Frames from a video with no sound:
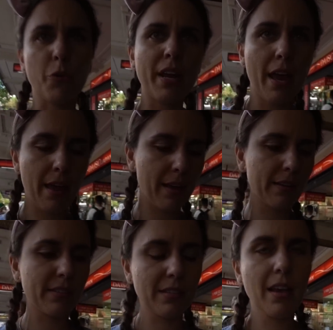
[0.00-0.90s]
three
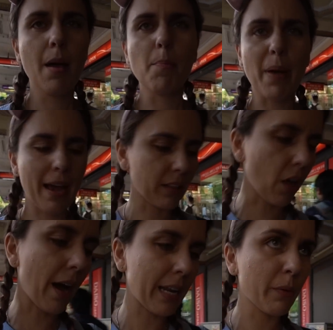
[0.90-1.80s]
eggs, bad
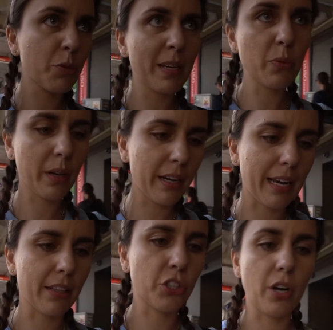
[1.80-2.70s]
lighting, which means we're going to
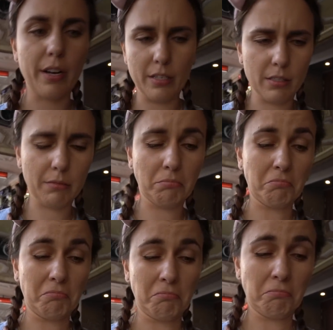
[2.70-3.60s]
get the shinies.
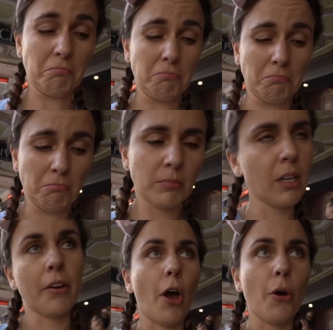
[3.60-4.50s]

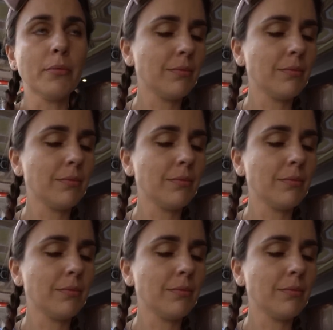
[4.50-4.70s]
No.